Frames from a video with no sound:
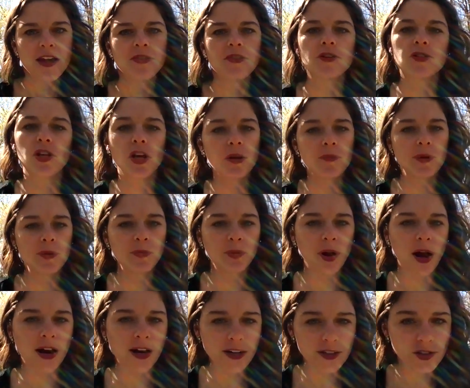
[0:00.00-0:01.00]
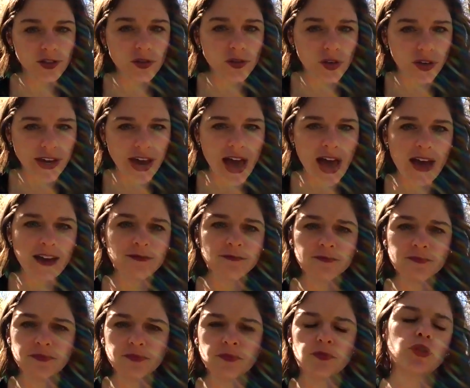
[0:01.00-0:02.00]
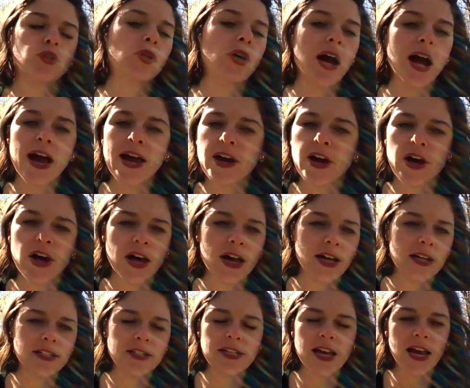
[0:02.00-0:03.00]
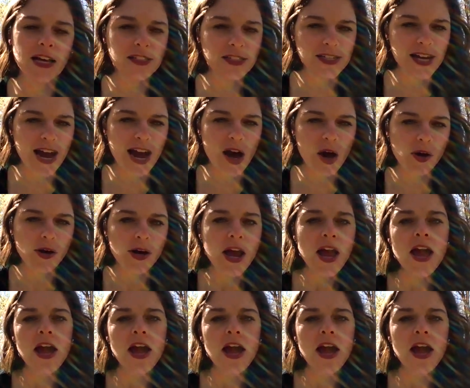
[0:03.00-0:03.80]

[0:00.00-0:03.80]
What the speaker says: There's going to be product to look at, try on, test out,